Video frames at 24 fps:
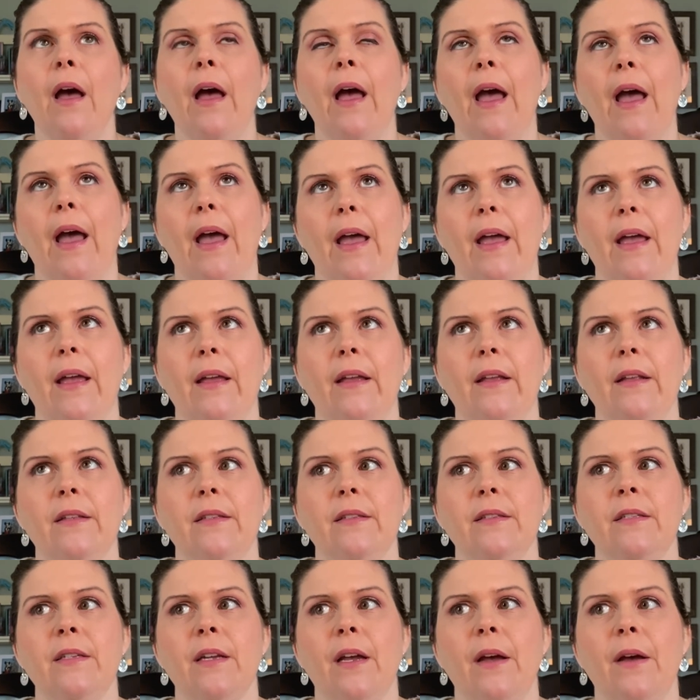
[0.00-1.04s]

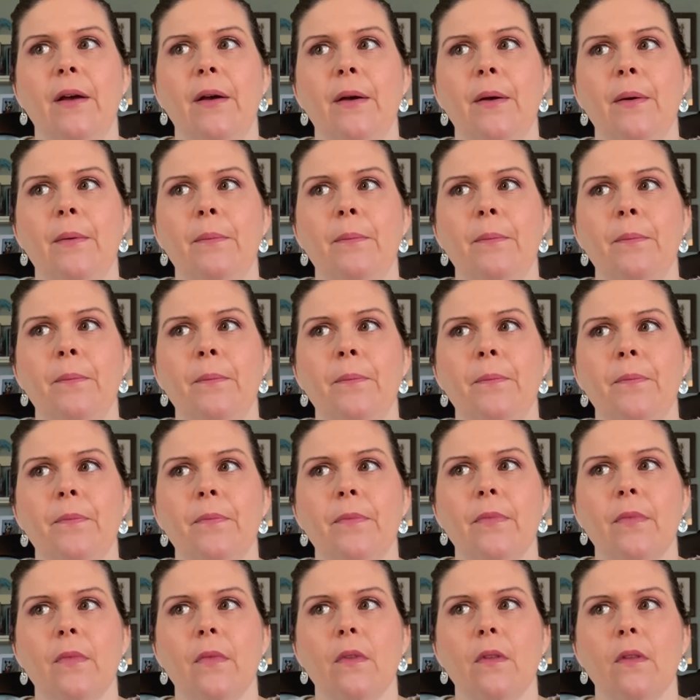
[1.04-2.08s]
and
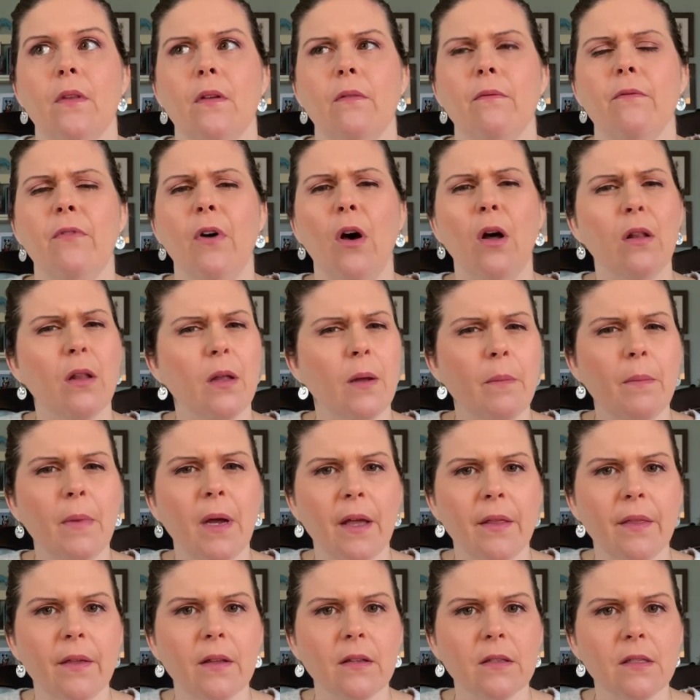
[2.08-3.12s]
Volum,
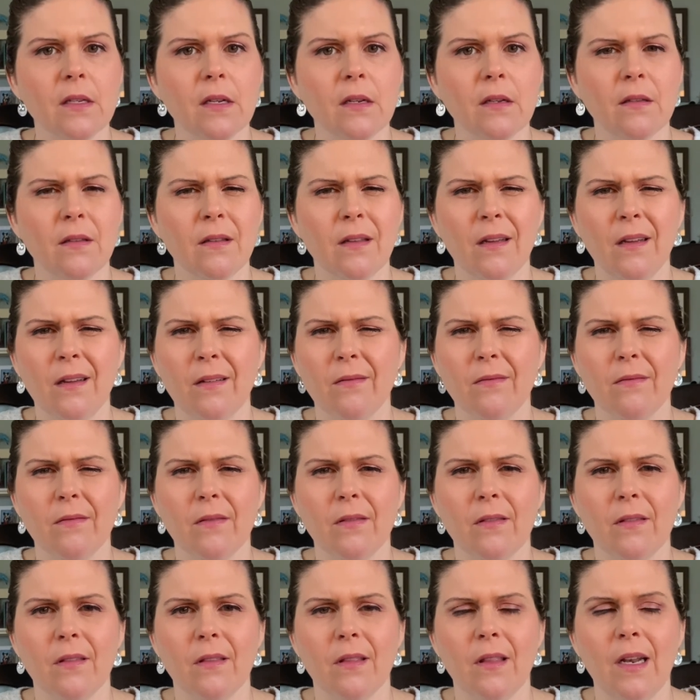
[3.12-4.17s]
I think is the
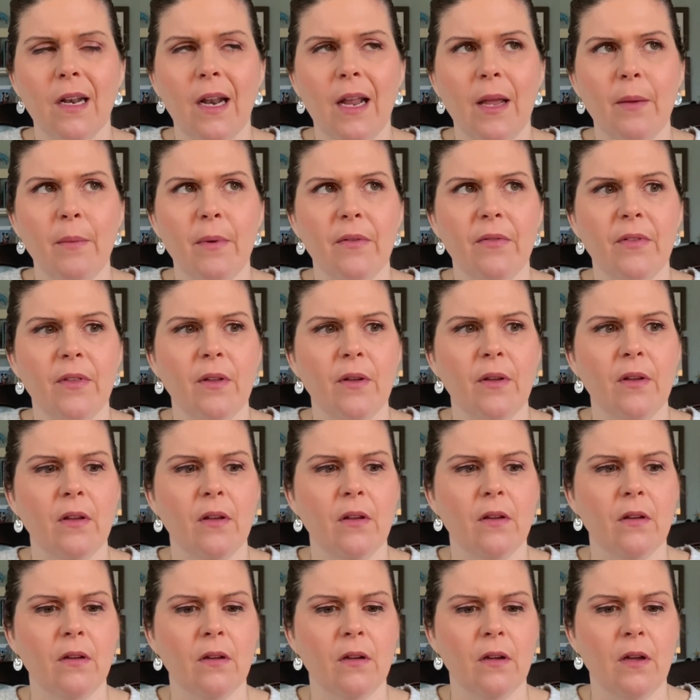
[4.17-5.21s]
name of
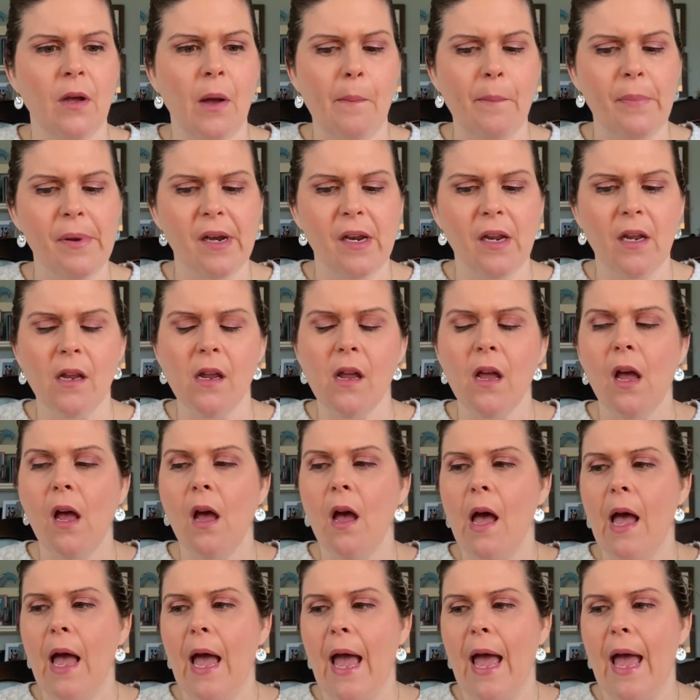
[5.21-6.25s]
the company,
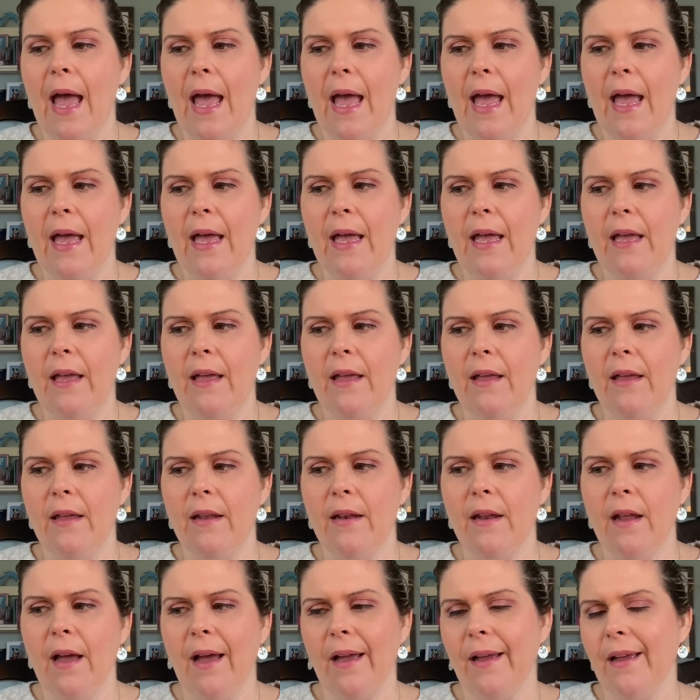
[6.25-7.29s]

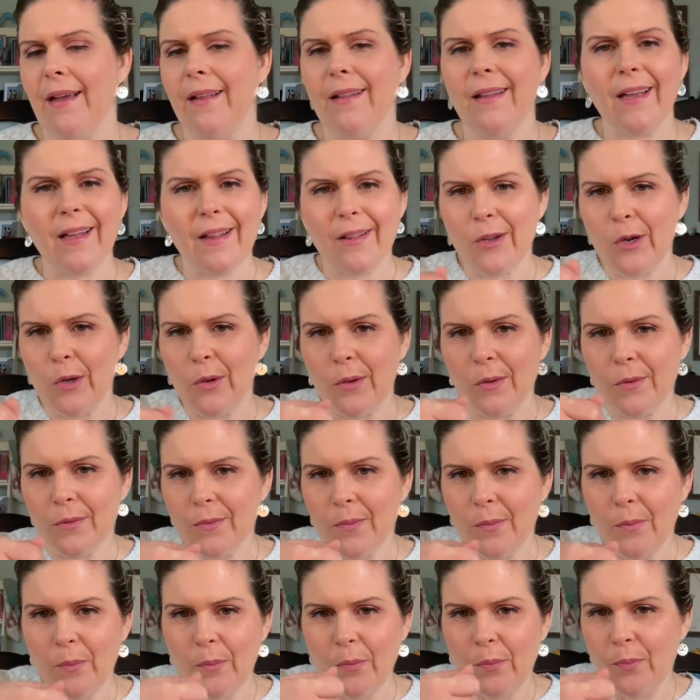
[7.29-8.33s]
and I got like a little
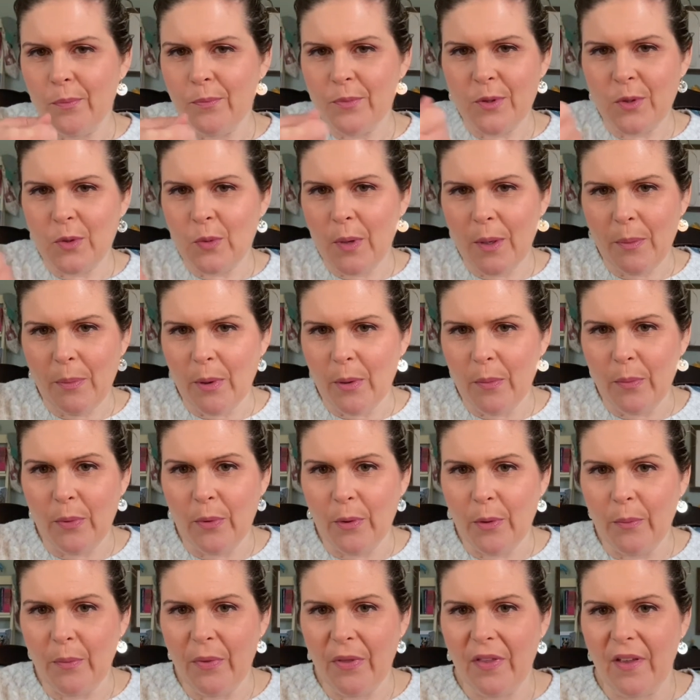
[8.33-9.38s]
sweeper
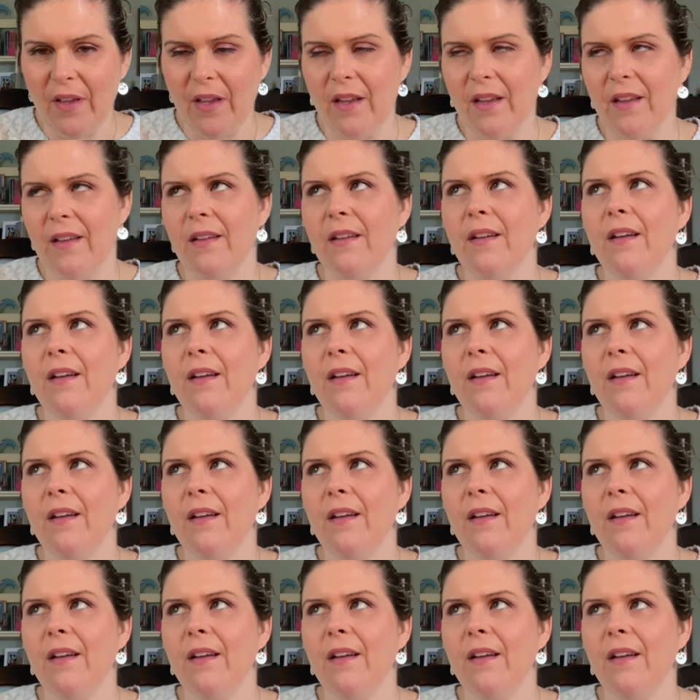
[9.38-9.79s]
broom thing,